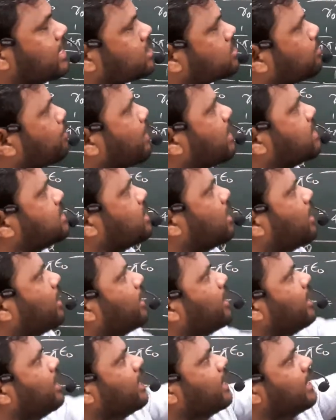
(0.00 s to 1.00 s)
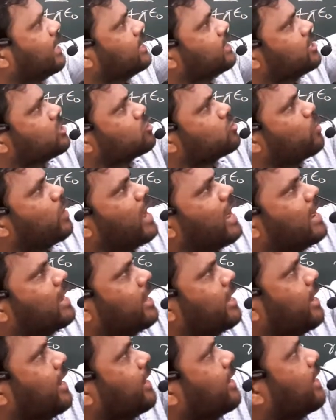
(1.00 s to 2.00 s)
is measured in this way and
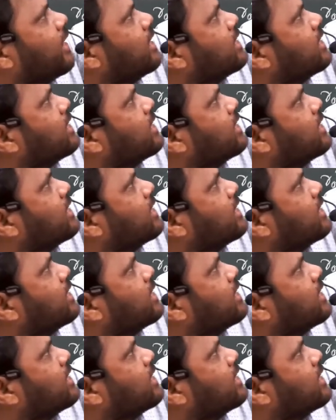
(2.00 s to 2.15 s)
written